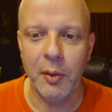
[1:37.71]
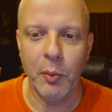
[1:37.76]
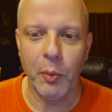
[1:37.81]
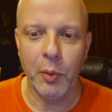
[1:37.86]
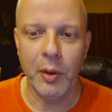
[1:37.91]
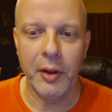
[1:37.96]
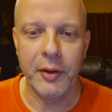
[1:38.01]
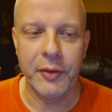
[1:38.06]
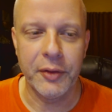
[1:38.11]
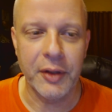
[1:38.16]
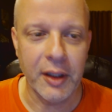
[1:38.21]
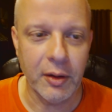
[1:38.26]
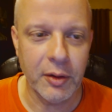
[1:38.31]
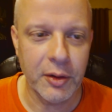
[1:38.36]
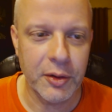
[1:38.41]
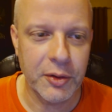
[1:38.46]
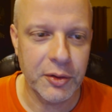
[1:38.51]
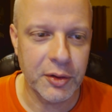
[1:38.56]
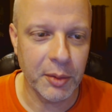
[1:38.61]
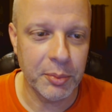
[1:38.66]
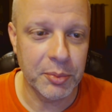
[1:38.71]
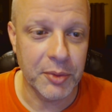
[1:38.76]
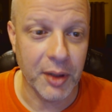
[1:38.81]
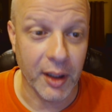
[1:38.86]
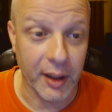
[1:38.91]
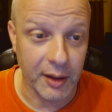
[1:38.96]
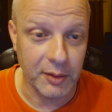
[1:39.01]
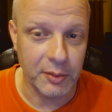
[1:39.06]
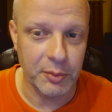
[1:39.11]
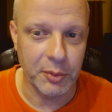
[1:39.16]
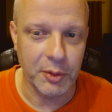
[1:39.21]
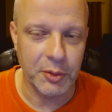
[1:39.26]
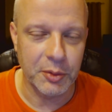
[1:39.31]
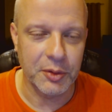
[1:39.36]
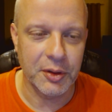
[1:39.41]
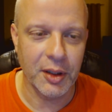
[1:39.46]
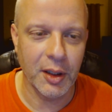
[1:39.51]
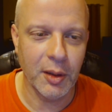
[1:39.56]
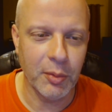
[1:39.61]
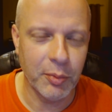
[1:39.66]
and it was English subtitled,
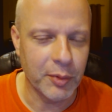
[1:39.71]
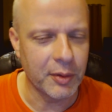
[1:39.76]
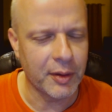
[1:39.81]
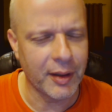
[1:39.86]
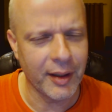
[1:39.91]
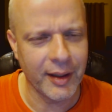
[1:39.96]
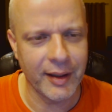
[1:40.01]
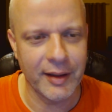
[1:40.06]
which was helpful,